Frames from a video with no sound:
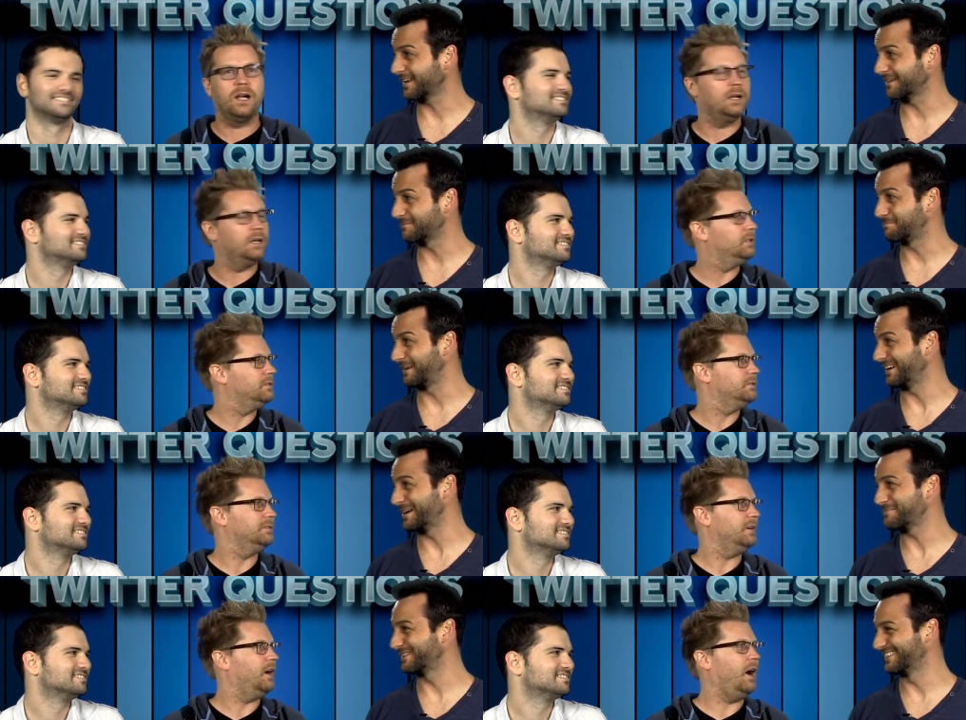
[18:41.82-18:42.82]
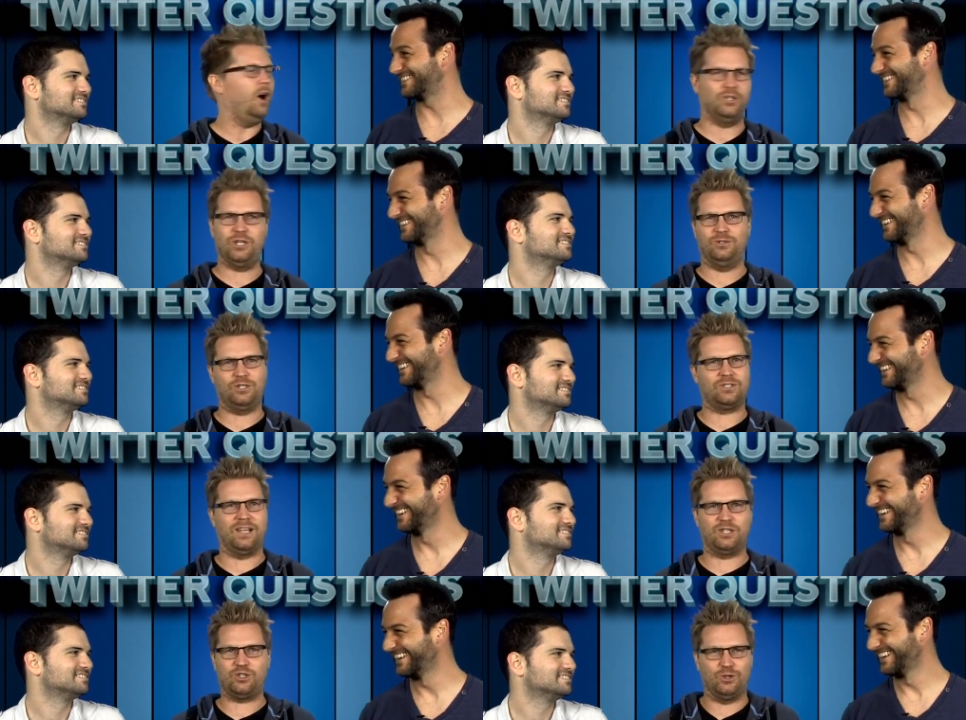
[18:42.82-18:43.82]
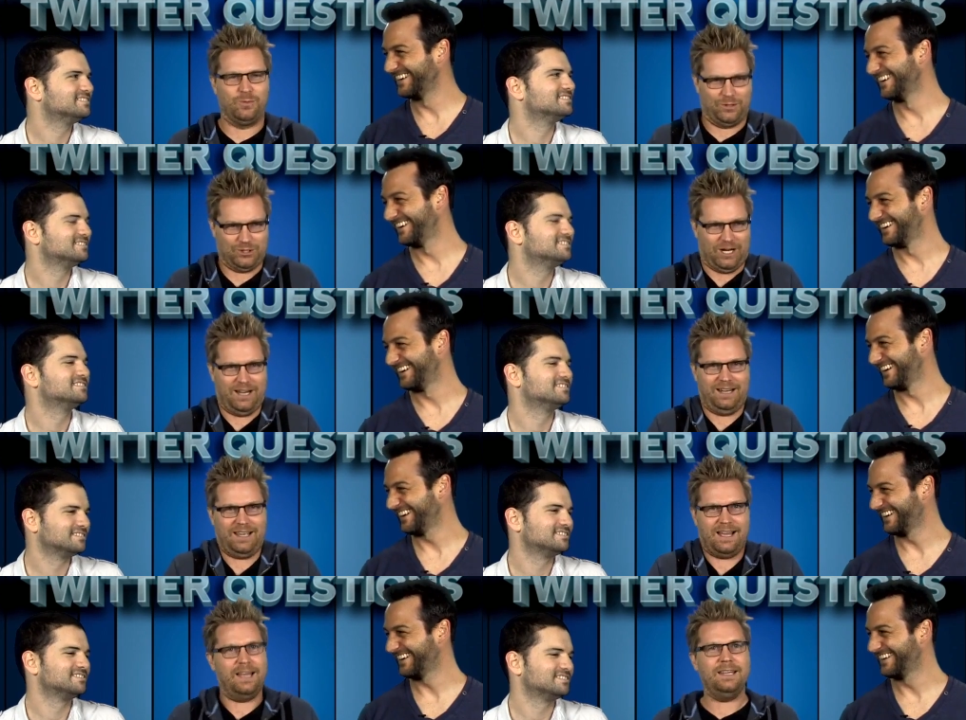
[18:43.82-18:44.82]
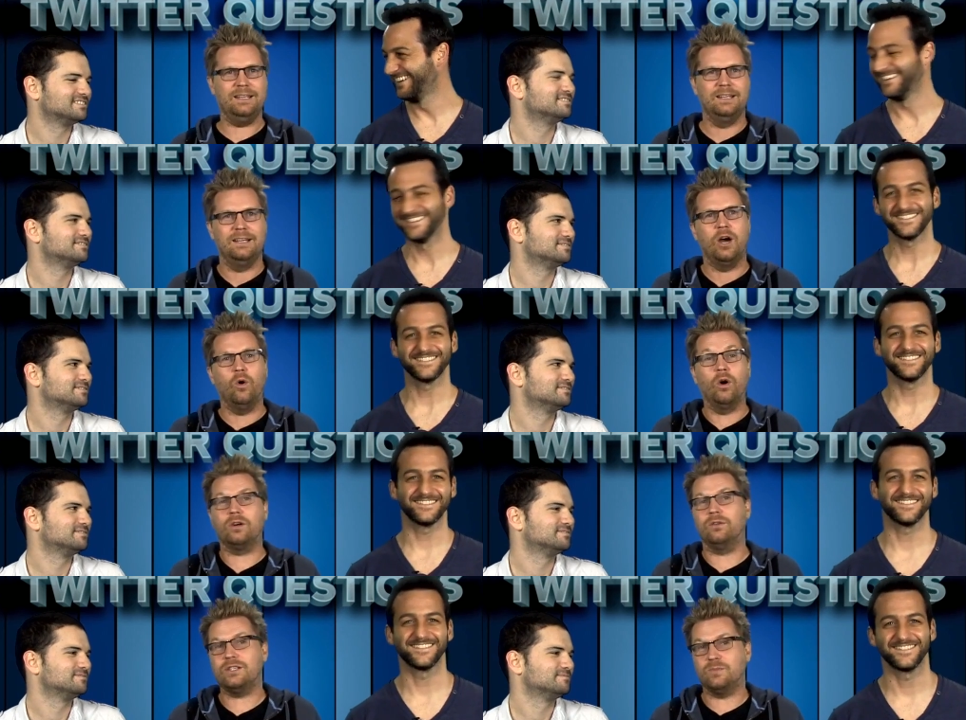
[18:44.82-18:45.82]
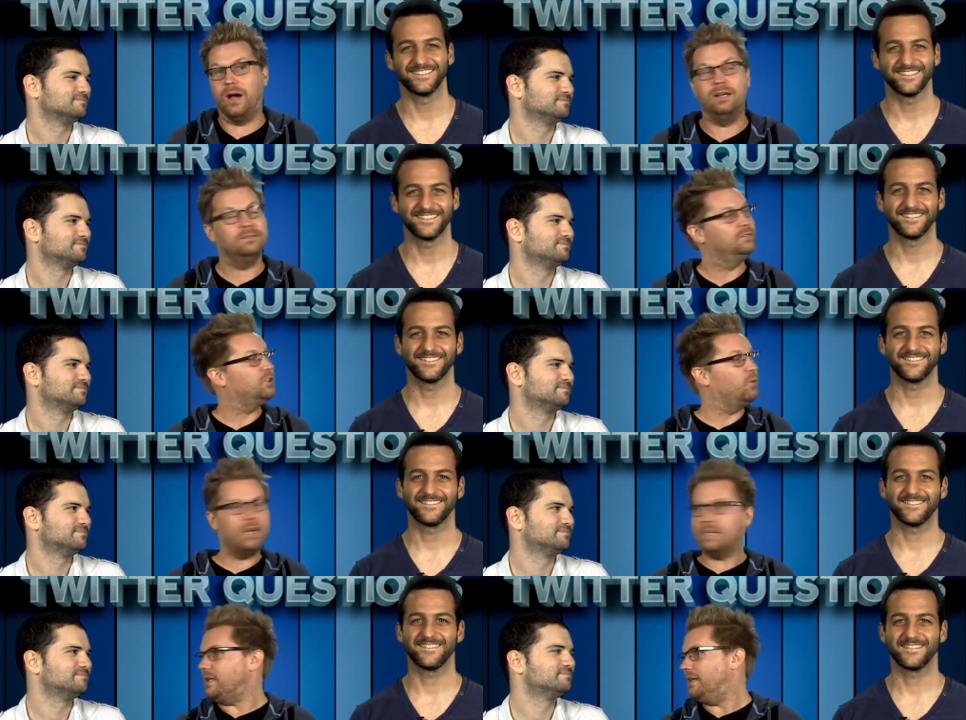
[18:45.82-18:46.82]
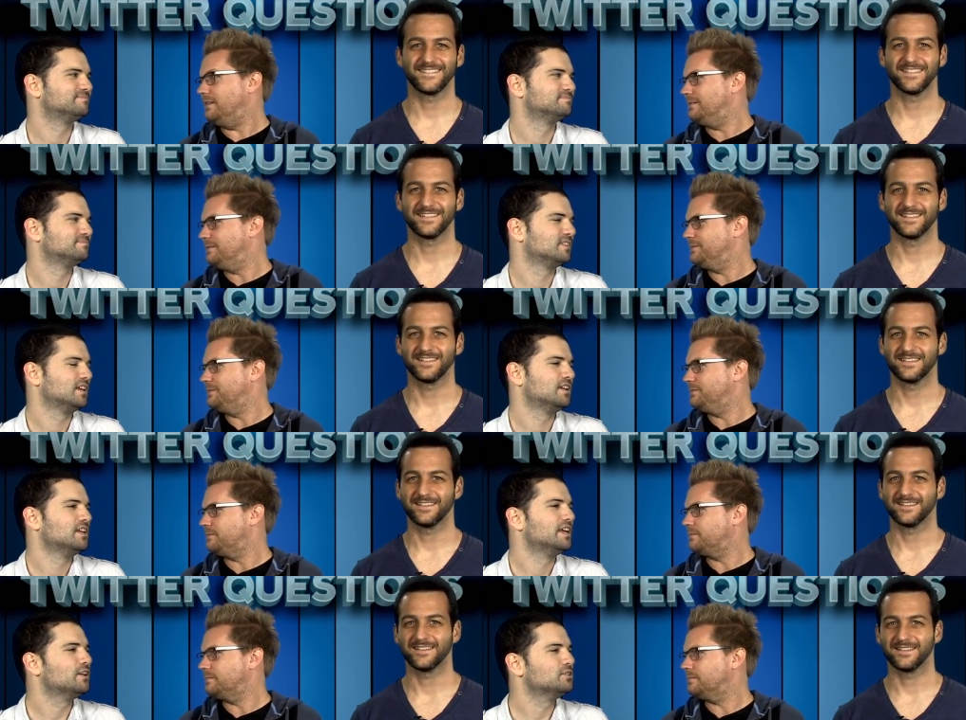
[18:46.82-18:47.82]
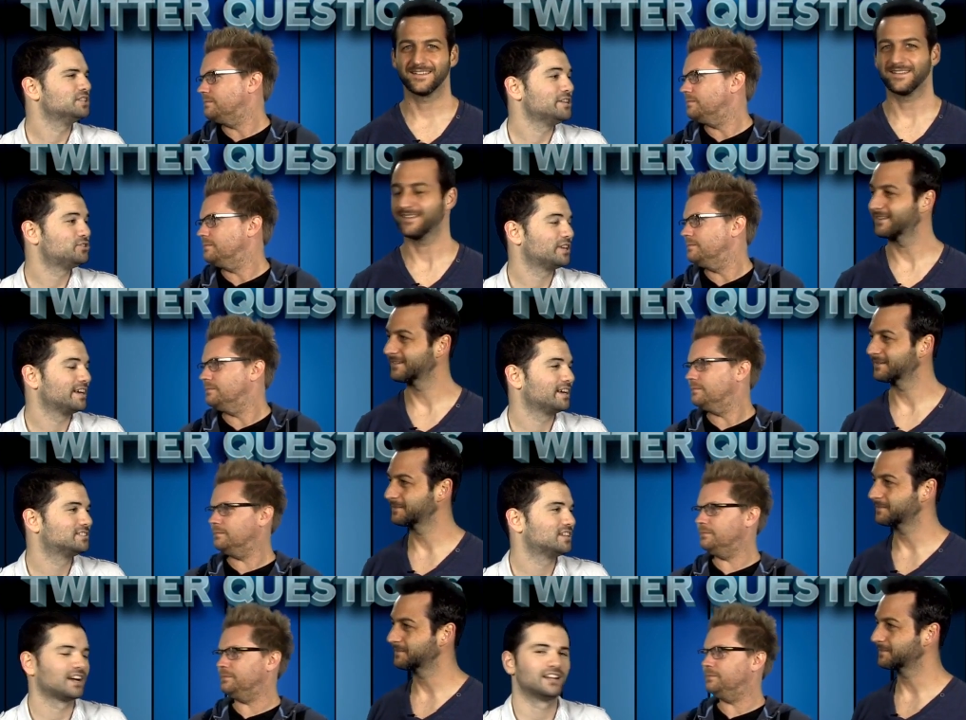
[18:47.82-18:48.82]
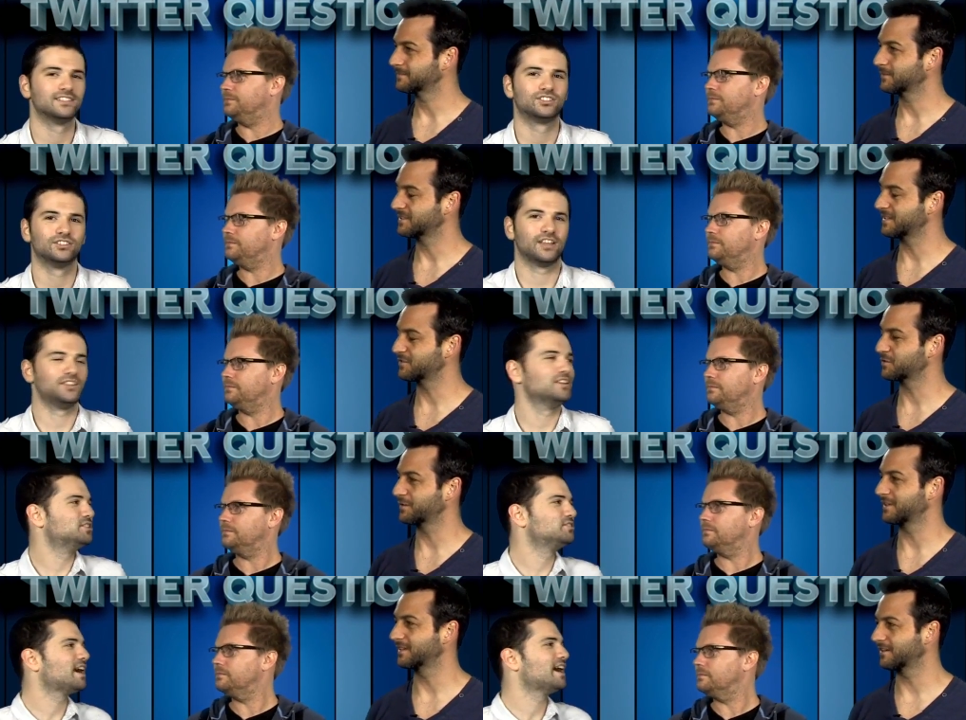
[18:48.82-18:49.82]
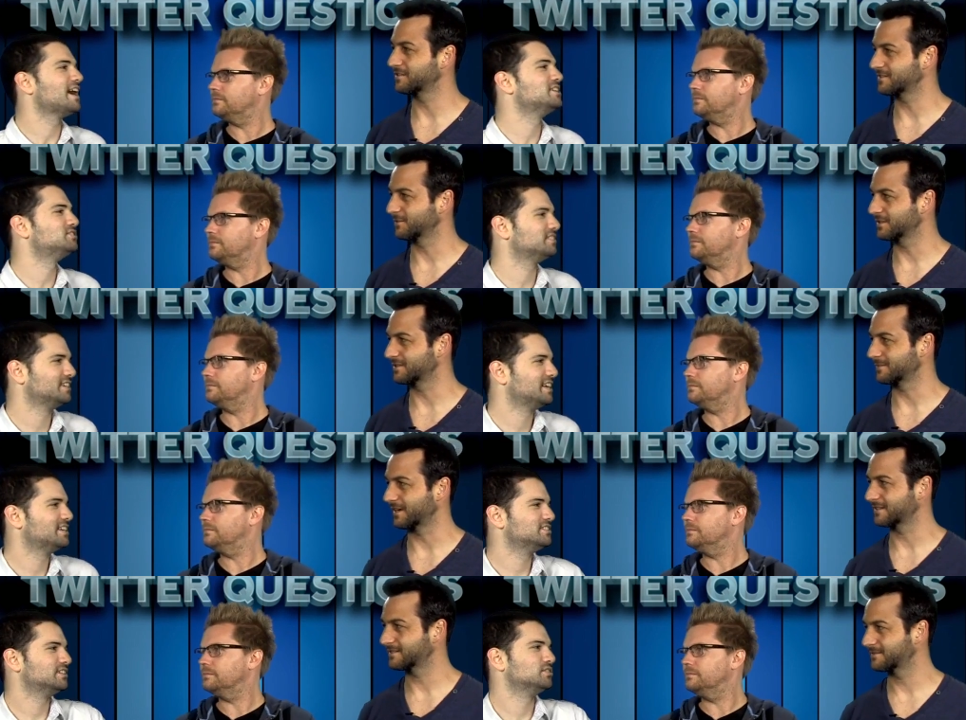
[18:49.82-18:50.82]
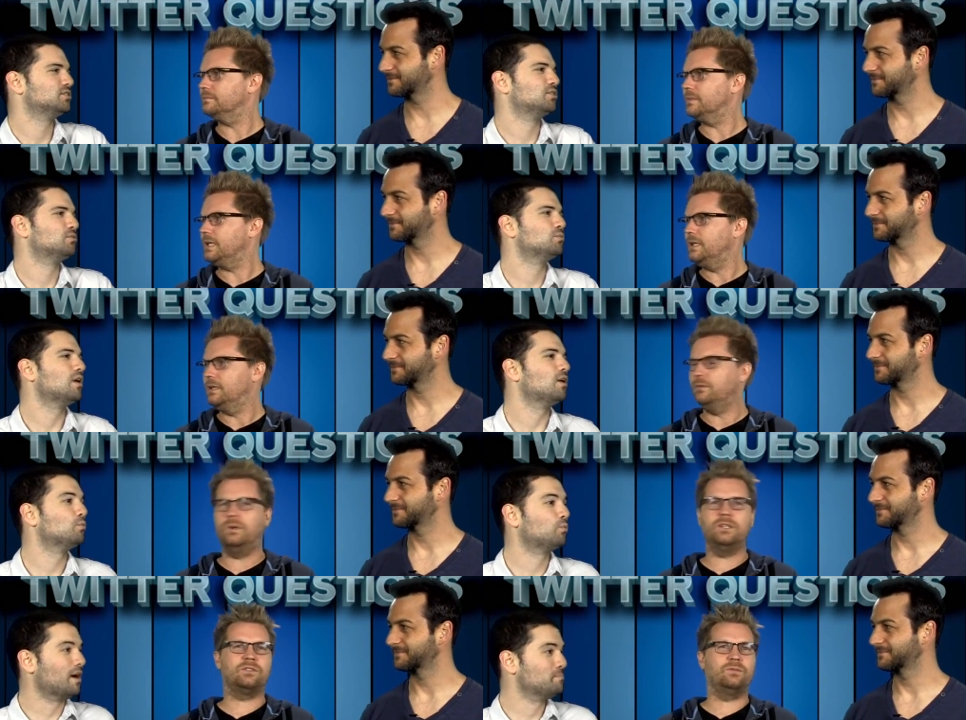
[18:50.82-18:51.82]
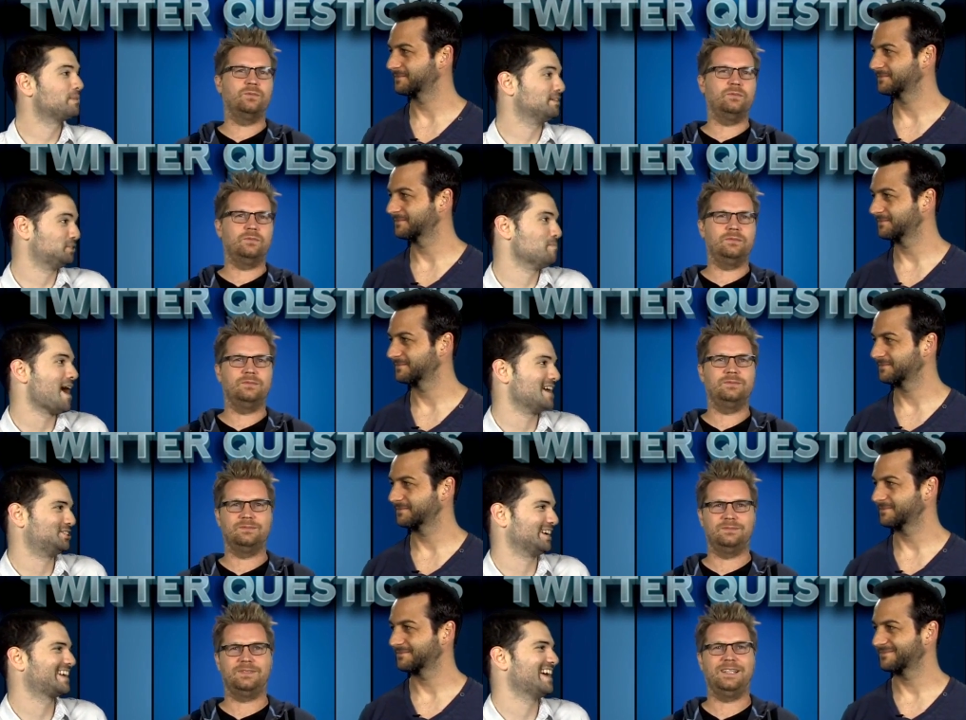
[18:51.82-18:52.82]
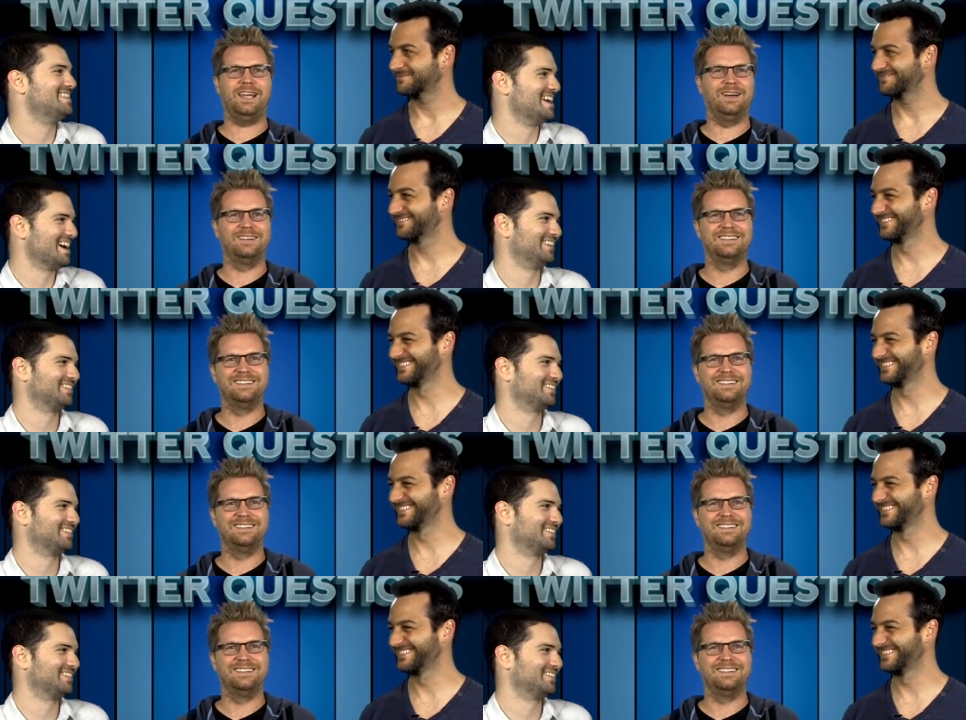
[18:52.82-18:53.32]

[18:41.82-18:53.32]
Speaker 1: You can get beat up and. Oh, dude, just like super giant guy, or charisma. So what is it?
Speaker 2: You know, it's interesting hmm. because mm. what's the difference between intelligence and wisdom, guys? Well, One's one gives you magic, and yeah. the